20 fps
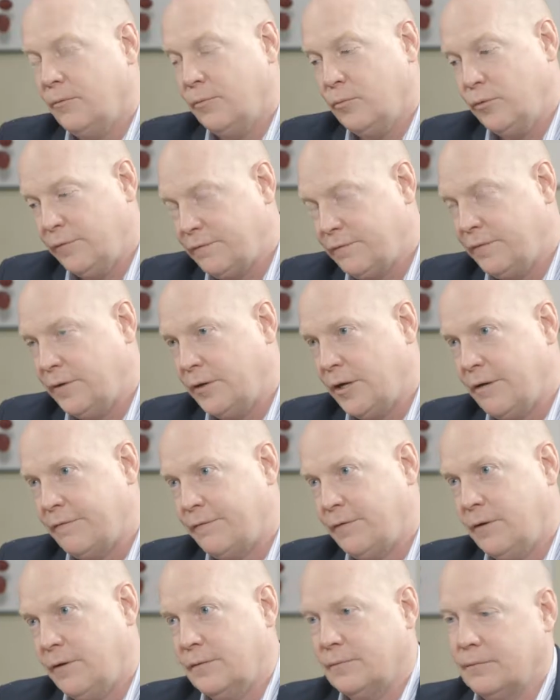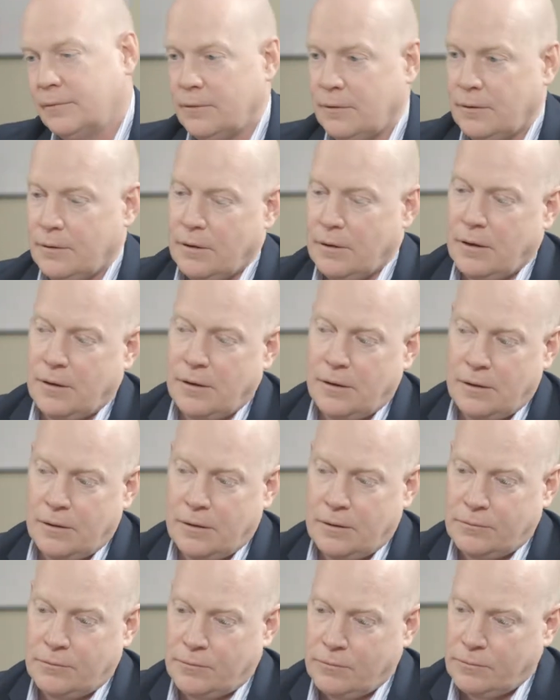we moved to Philadelphia,
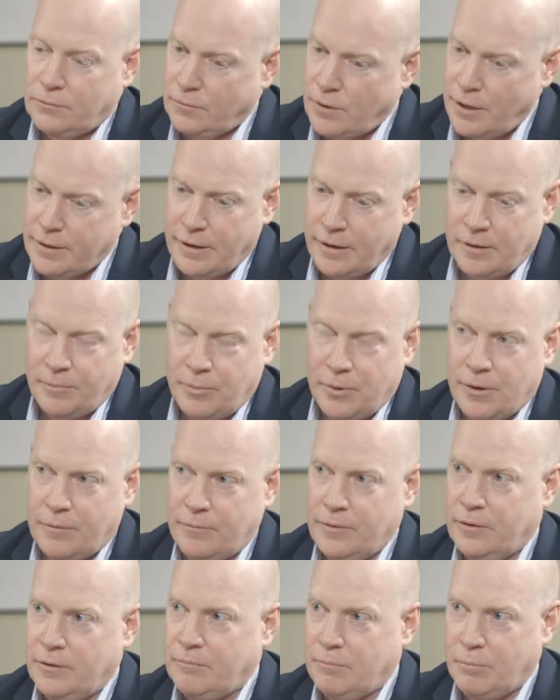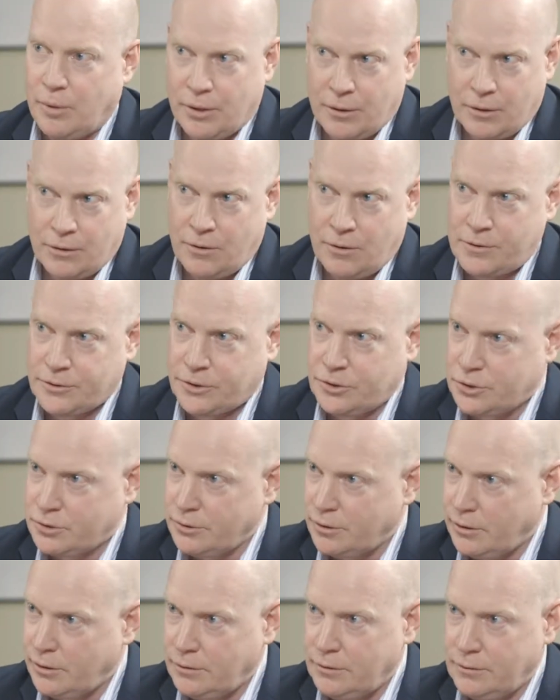uh, rundown apartment, bar across the
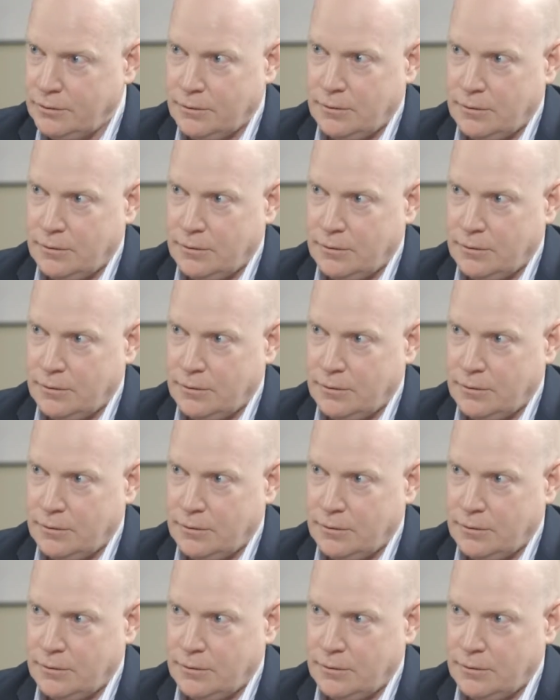street.